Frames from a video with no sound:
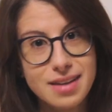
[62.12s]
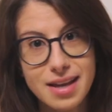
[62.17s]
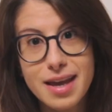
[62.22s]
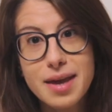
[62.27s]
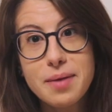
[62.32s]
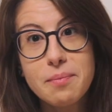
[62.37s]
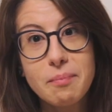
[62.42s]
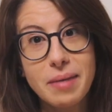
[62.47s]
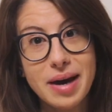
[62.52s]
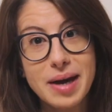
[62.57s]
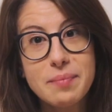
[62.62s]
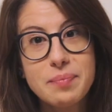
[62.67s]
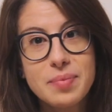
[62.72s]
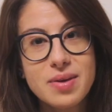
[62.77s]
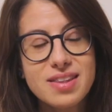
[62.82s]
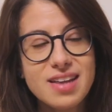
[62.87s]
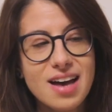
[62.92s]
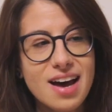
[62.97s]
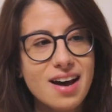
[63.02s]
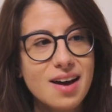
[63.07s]
It might be
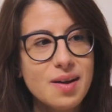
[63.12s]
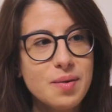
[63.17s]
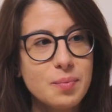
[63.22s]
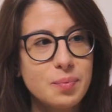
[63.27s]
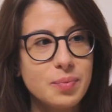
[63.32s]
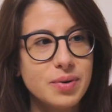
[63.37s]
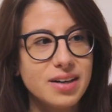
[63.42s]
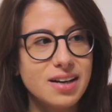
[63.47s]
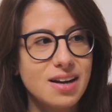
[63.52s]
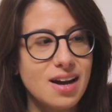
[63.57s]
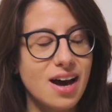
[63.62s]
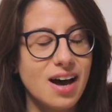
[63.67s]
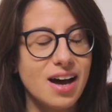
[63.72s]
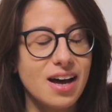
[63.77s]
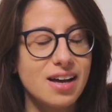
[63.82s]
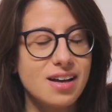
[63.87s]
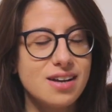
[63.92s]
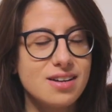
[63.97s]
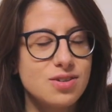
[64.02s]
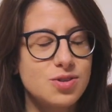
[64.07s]
that, but
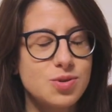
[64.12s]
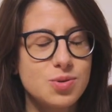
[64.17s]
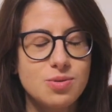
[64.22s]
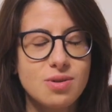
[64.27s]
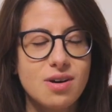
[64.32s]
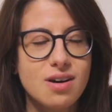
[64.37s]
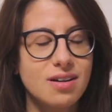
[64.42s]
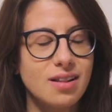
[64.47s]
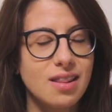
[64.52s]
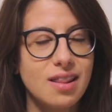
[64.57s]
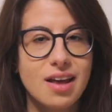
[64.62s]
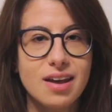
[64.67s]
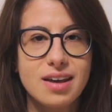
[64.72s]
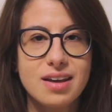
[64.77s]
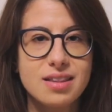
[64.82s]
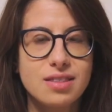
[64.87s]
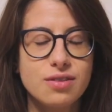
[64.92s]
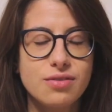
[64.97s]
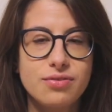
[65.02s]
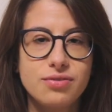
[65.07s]
I do not
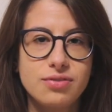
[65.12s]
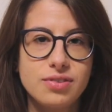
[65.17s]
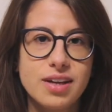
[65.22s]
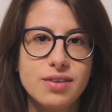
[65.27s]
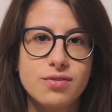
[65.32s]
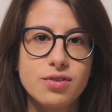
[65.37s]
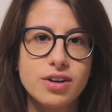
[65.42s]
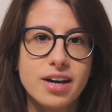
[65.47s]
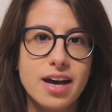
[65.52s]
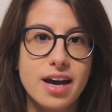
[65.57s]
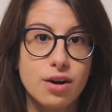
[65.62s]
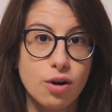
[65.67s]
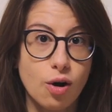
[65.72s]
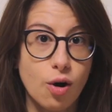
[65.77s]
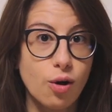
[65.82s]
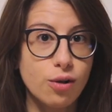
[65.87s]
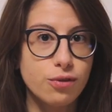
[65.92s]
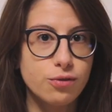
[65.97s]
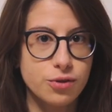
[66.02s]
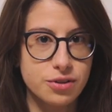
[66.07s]
like the flavor at
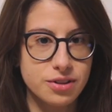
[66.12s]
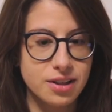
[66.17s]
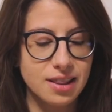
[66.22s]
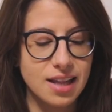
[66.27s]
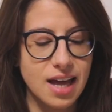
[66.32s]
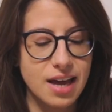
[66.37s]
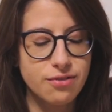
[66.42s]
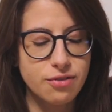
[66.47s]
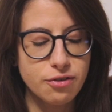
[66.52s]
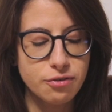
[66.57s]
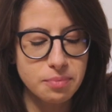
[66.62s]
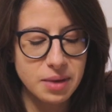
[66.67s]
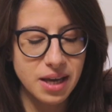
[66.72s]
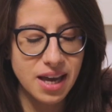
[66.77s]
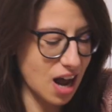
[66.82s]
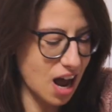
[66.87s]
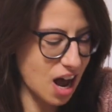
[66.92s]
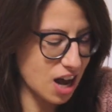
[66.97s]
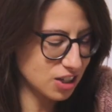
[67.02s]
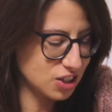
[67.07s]
all for the life of
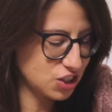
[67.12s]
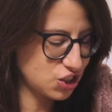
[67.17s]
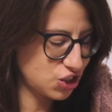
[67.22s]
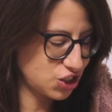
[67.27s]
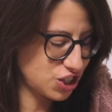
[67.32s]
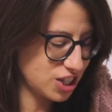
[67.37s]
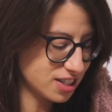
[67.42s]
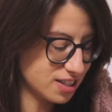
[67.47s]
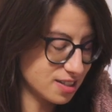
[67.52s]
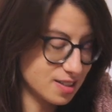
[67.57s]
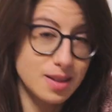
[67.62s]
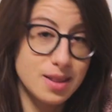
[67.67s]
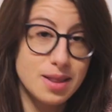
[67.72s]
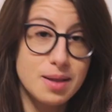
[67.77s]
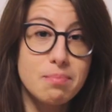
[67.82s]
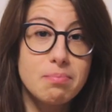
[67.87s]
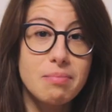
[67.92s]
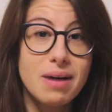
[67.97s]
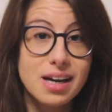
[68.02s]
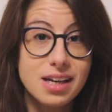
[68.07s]
me. Ah, Jesus,
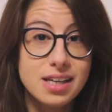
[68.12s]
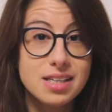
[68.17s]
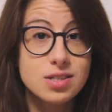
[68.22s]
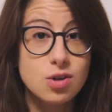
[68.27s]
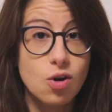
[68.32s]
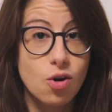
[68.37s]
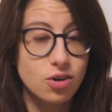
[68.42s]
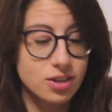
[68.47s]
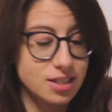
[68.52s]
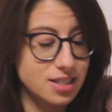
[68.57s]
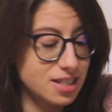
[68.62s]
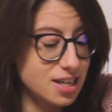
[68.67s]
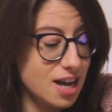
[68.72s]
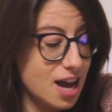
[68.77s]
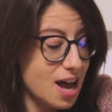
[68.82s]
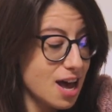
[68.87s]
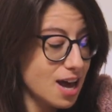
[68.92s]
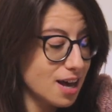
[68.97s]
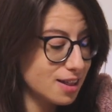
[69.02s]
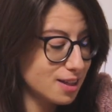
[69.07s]
the mug is hot.
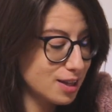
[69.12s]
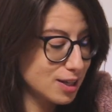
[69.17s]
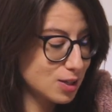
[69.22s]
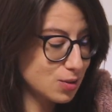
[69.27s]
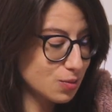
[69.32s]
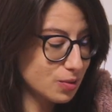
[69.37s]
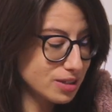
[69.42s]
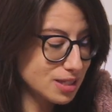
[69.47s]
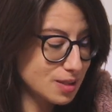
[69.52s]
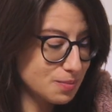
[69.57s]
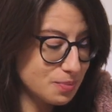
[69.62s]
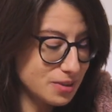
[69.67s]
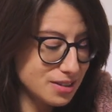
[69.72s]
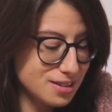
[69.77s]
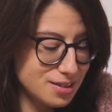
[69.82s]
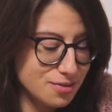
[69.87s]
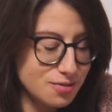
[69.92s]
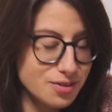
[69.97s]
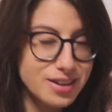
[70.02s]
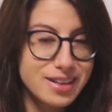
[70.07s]
This one
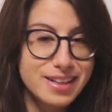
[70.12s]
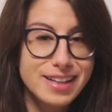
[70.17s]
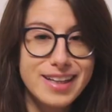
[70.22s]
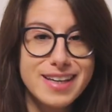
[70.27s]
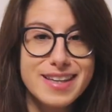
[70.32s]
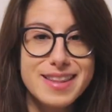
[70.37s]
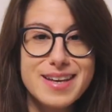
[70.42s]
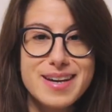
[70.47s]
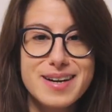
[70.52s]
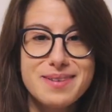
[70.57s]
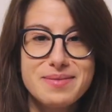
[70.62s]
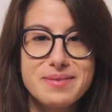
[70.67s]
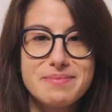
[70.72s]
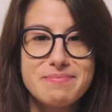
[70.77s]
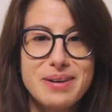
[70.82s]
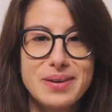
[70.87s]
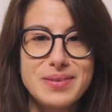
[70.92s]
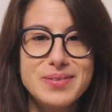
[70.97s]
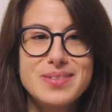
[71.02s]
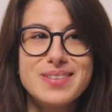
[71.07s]
specifically that I'm
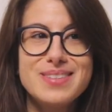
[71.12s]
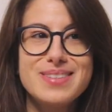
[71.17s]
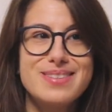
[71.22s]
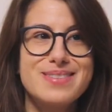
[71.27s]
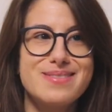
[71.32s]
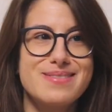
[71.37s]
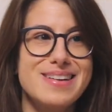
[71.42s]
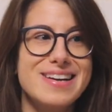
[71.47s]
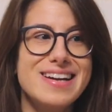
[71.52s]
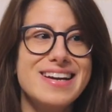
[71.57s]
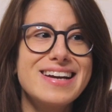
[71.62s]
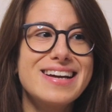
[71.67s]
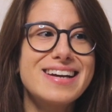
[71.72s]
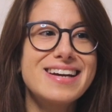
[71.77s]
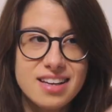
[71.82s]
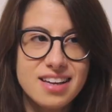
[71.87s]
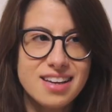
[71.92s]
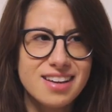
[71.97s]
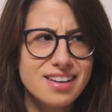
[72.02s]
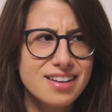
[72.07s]
about to
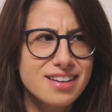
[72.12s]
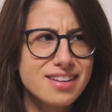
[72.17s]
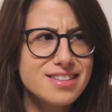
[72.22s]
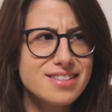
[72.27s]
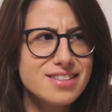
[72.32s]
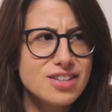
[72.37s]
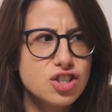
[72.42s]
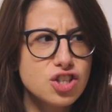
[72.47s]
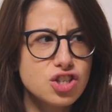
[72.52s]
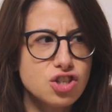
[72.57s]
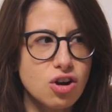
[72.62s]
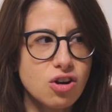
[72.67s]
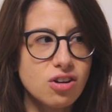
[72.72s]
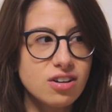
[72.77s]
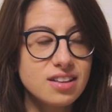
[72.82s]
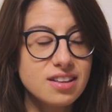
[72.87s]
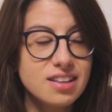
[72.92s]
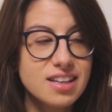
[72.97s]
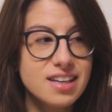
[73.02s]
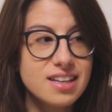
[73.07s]
drink is
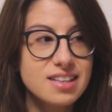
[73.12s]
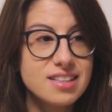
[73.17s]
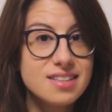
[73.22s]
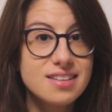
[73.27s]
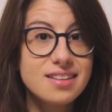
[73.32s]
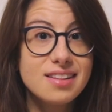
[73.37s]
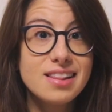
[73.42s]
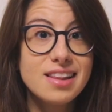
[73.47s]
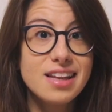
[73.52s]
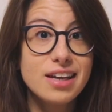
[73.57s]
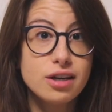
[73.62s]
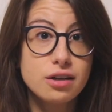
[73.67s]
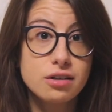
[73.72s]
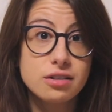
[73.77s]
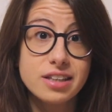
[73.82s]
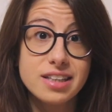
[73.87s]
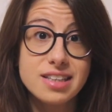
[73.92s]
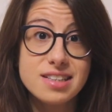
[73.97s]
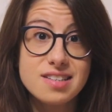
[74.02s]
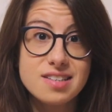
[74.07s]
chocolate,
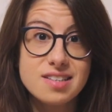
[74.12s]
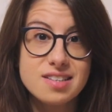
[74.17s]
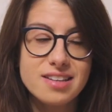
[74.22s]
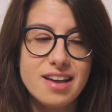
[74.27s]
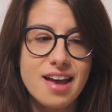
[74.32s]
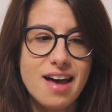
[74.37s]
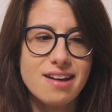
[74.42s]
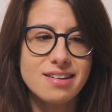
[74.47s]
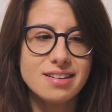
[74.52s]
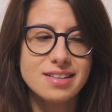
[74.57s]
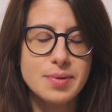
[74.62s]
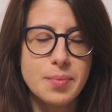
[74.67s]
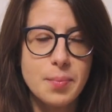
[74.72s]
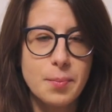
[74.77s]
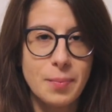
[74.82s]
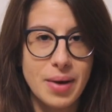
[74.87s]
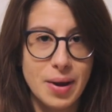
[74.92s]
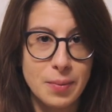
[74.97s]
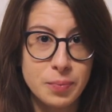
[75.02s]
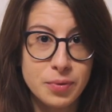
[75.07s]
licorice, and
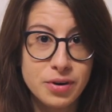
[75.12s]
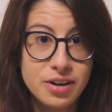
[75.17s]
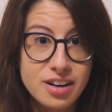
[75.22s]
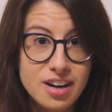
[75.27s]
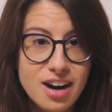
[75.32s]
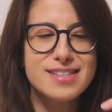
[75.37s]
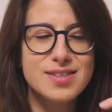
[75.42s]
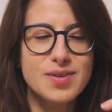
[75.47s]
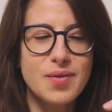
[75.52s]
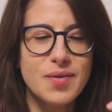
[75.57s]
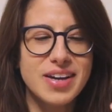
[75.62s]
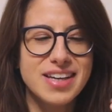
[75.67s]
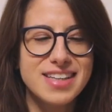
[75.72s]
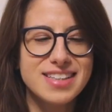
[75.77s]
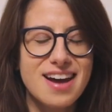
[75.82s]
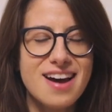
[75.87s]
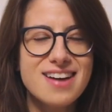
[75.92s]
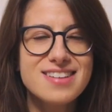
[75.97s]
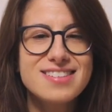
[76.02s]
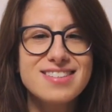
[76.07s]
pepper. So
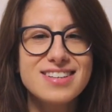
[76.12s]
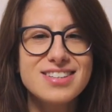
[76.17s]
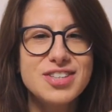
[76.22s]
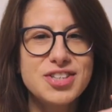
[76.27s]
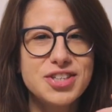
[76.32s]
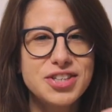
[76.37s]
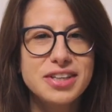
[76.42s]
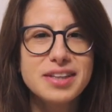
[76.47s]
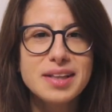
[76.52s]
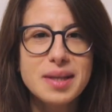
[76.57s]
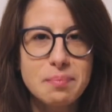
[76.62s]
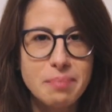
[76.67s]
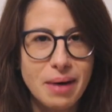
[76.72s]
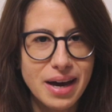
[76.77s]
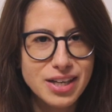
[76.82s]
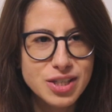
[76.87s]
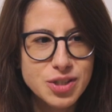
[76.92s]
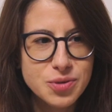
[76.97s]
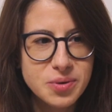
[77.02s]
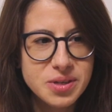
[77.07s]
it has that chili
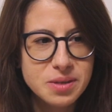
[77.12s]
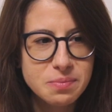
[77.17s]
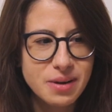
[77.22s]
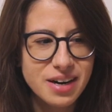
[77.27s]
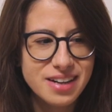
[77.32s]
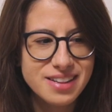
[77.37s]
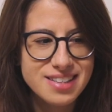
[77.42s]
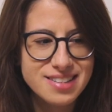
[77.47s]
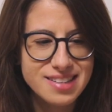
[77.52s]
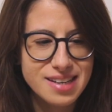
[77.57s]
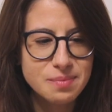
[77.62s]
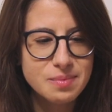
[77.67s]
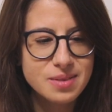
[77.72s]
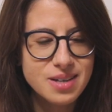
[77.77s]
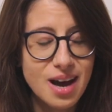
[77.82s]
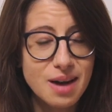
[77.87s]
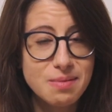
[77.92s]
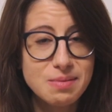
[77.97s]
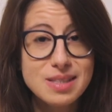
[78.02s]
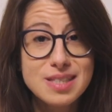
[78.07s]
bite to it, but at the same
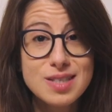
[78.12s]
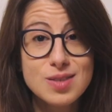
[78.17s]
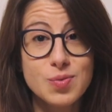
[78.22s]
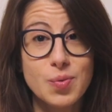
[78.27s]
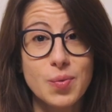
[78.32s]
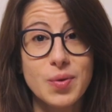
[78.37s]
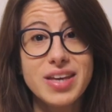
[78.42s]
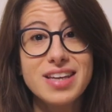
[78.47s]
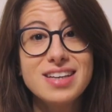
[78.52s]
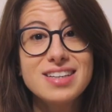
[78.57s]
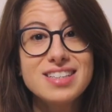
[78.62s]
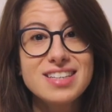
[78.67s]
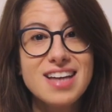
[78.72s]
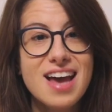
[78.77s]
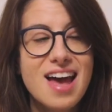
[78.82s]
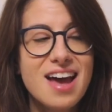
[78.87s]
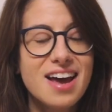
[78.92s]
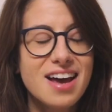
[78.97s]
time it's sweet.